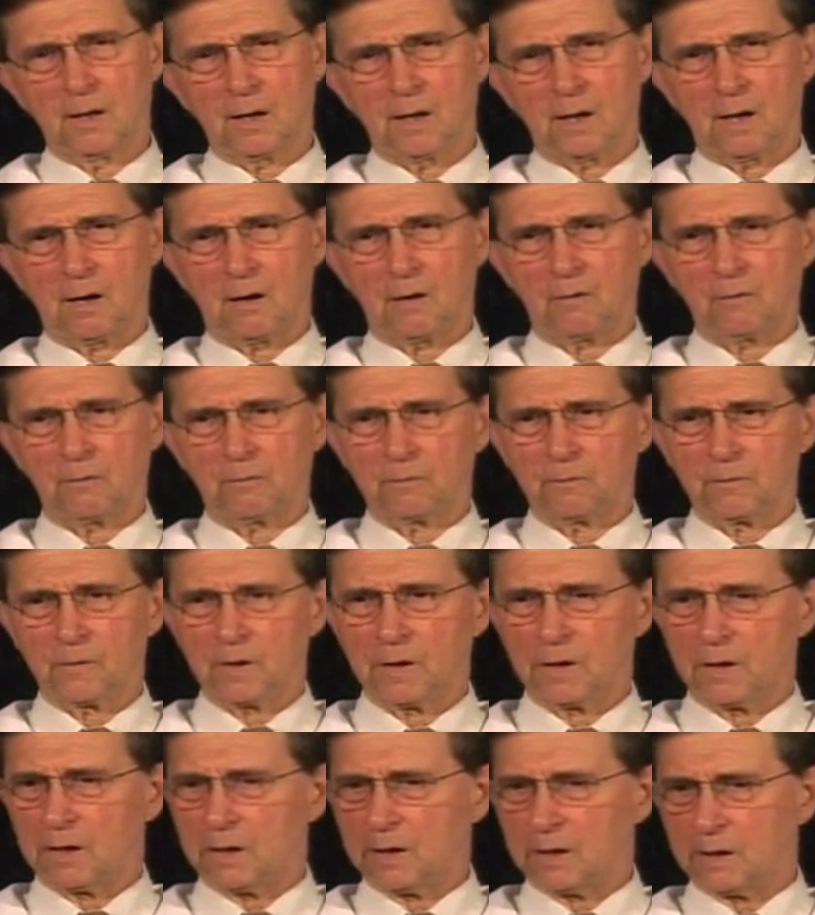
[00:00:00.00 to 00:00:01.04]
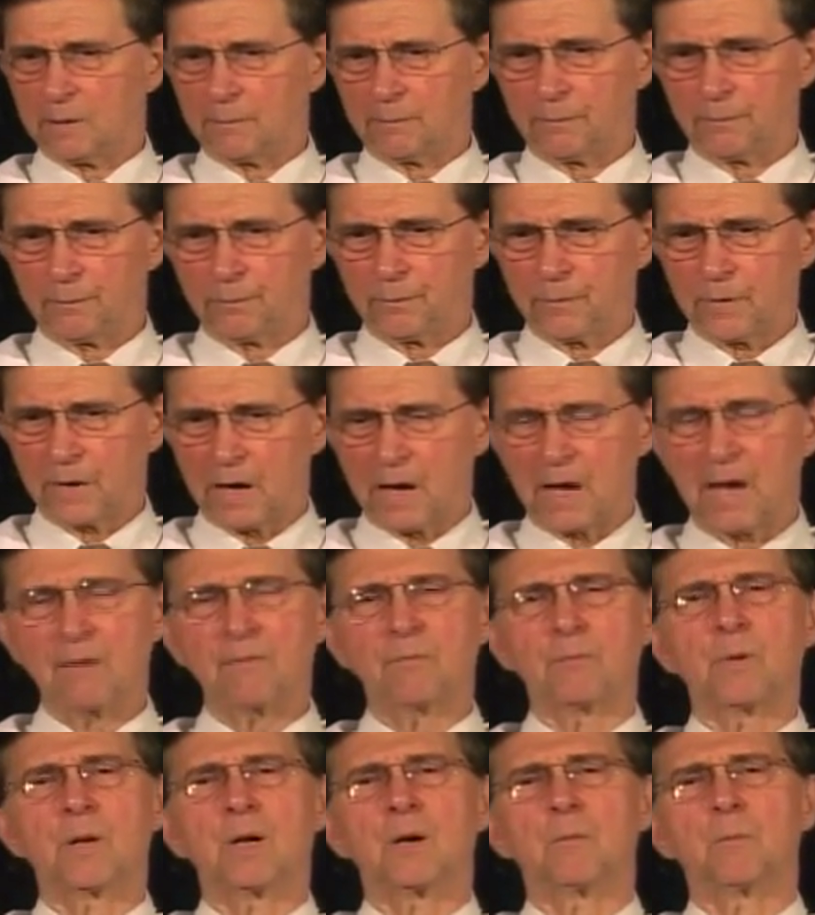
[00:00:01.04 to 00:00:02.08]
Now, I
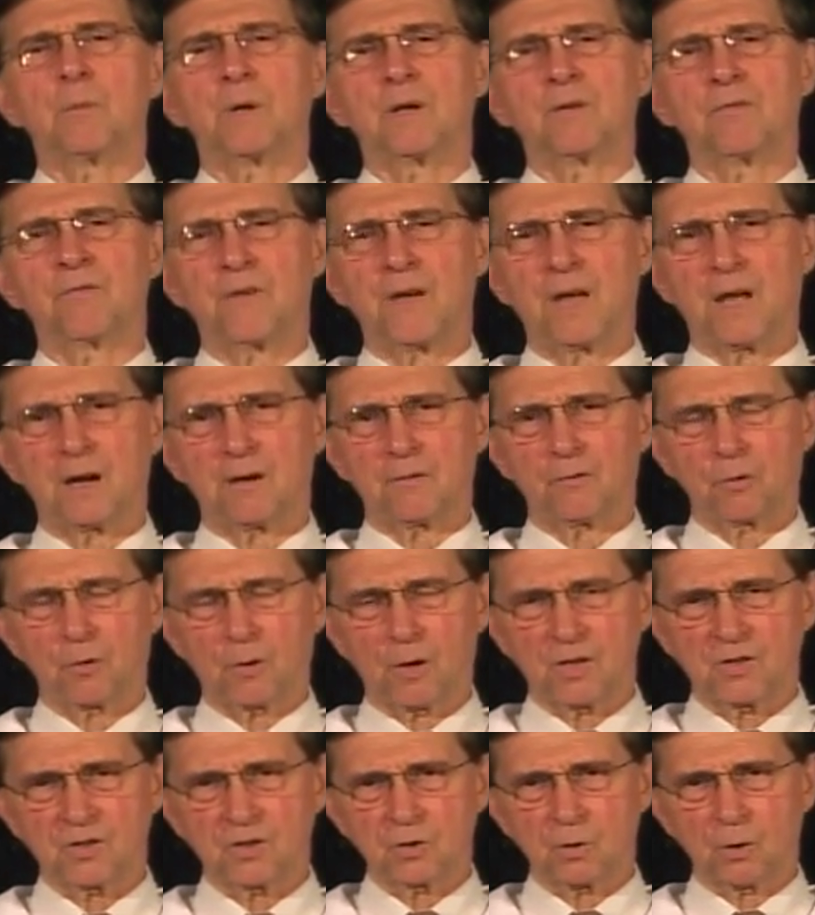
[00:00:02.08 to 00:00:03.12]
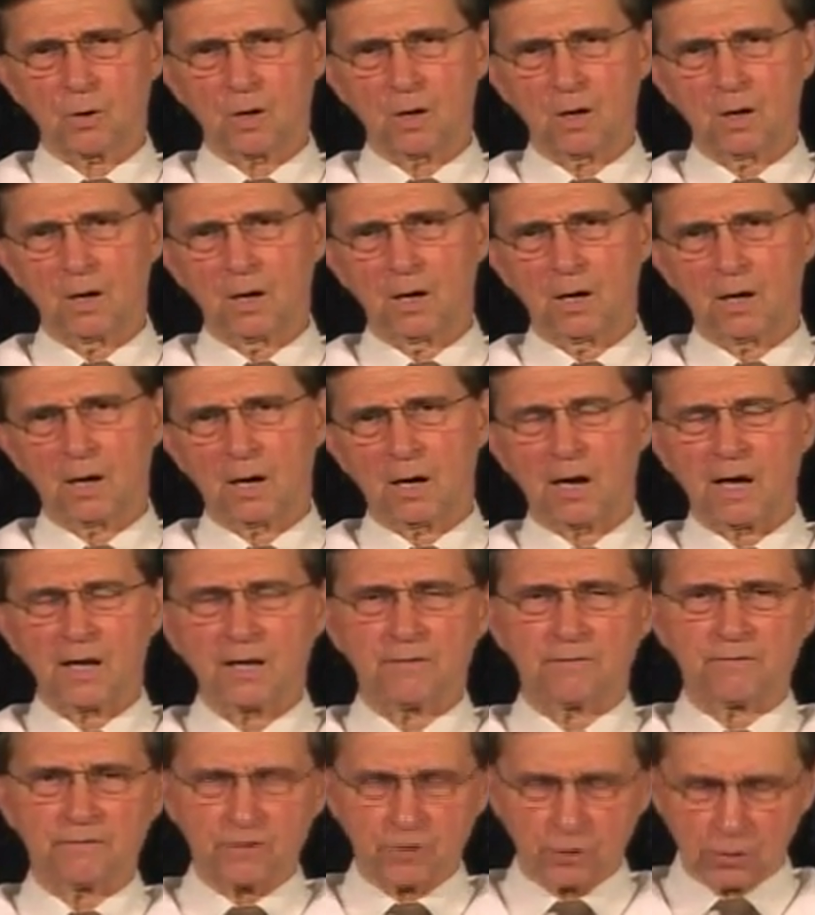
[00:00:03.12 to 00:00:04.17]
haven't been a big fan of Crestor.
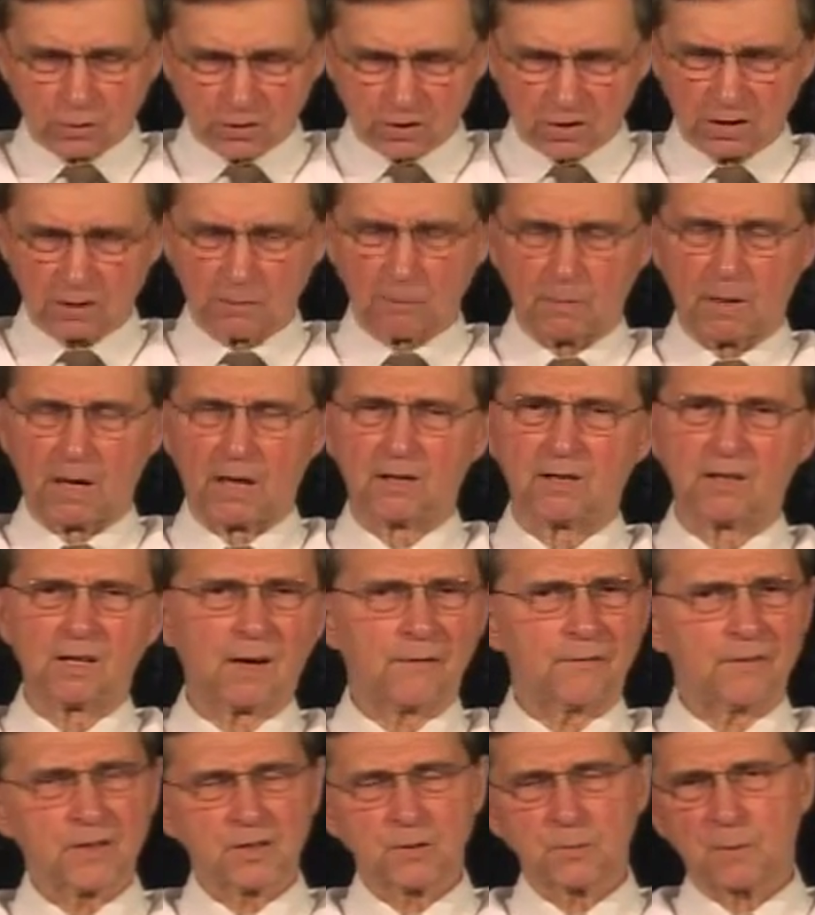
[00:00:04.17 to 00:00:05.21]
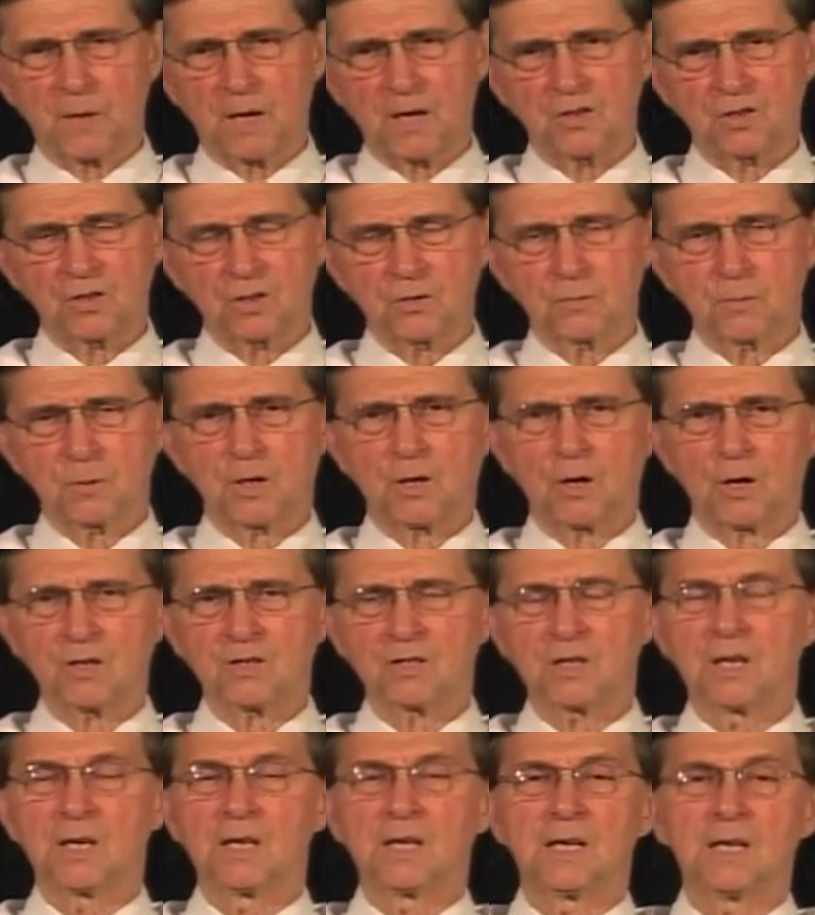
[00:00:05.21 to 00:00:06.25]
I've used it in my toughest patients
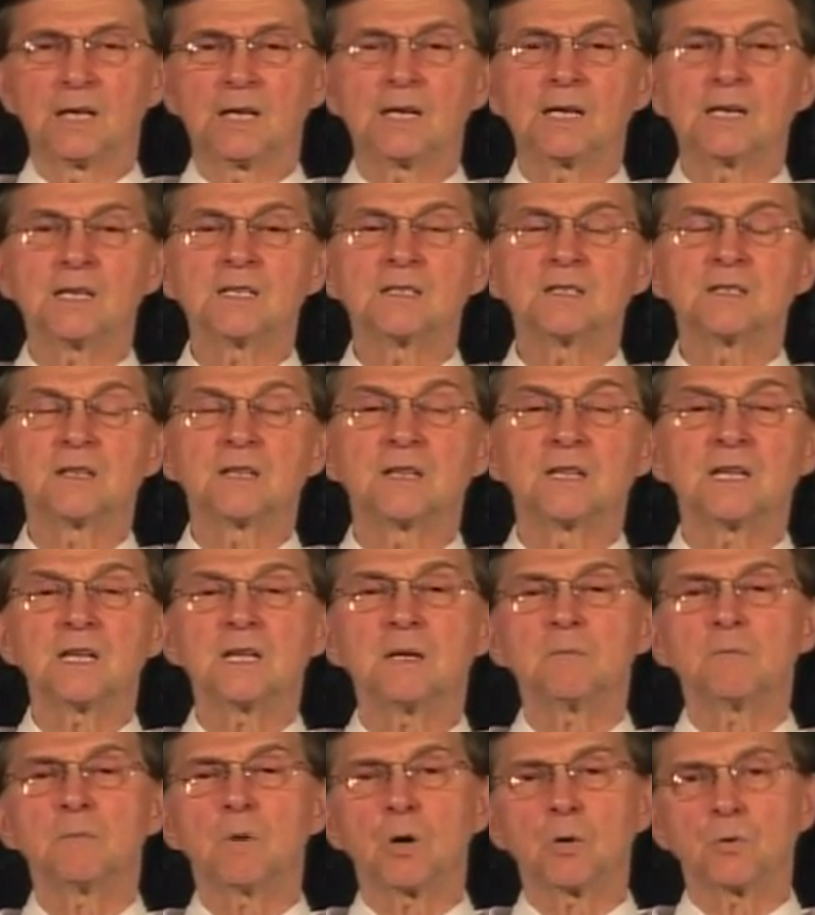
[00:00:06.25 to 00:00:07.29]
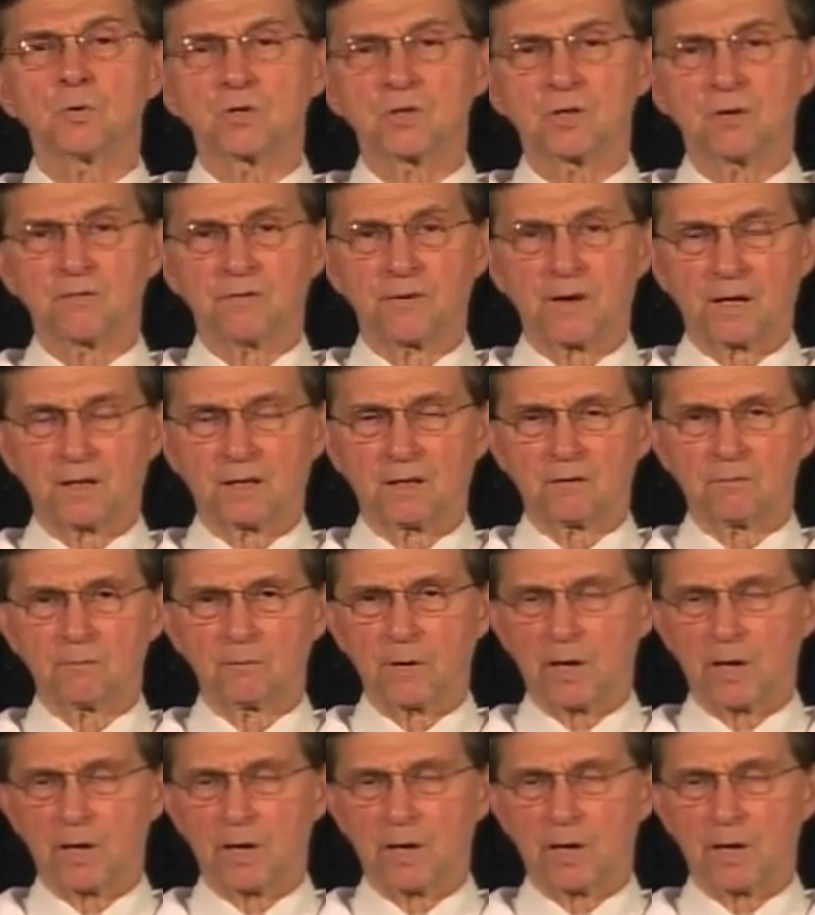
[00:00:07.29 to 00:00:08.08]
because it is the most effective.